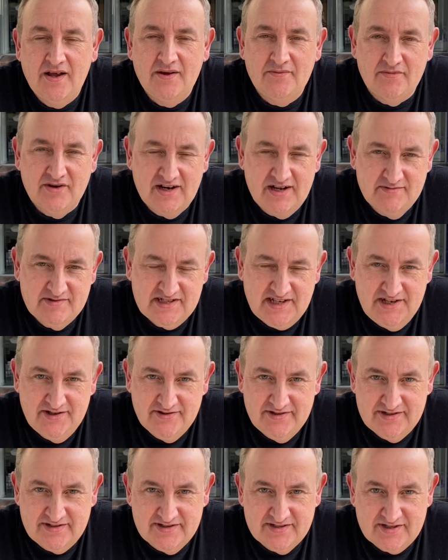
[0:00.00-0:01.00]
My name is
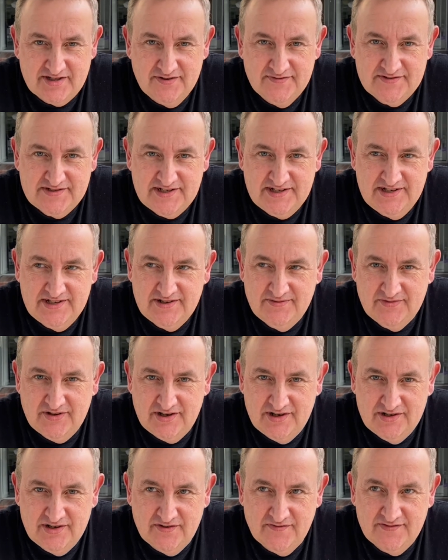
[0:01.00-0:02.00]
Kiri Taskovsky. I'm the
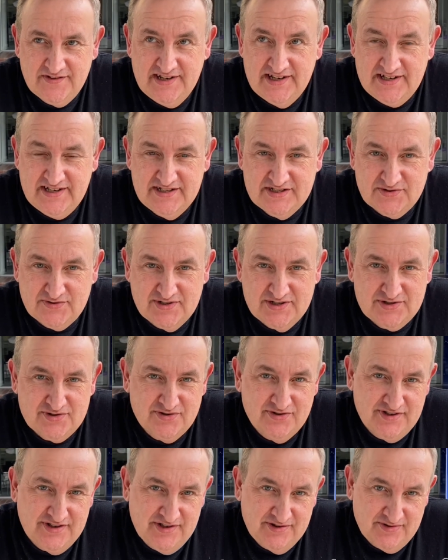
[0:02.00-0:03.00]
owner of Kiki's
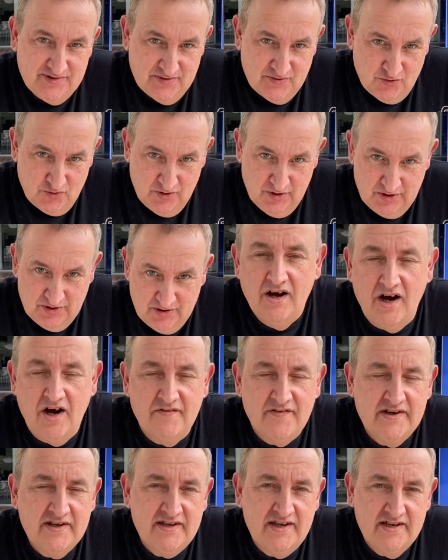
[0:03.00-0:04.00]
restaurant here in Wollongong.
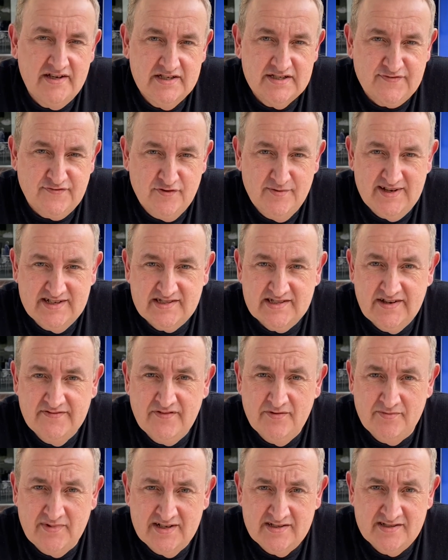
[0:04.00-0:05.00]
I've owned Kiki's for about
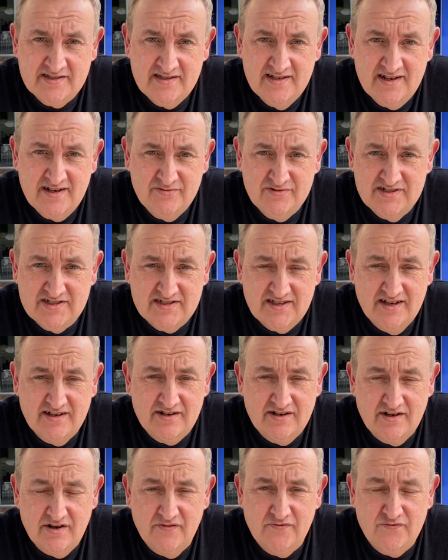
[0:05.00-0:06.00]
7 months now. We
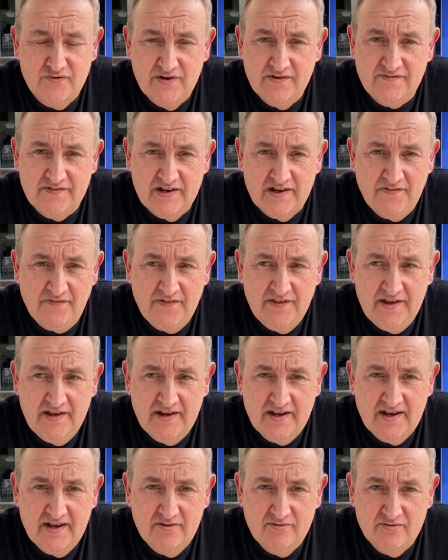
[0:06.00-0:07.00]
started off with
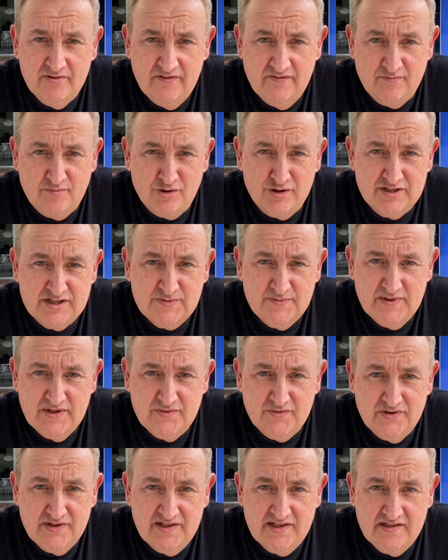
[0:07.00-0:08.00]
nothing and we've
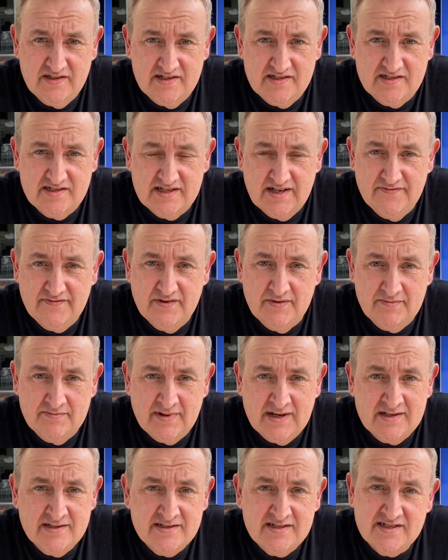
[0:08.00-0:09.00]
prospered within these 7
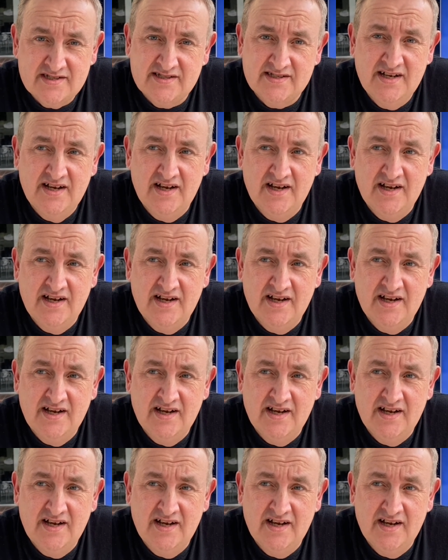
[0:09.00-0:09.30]
months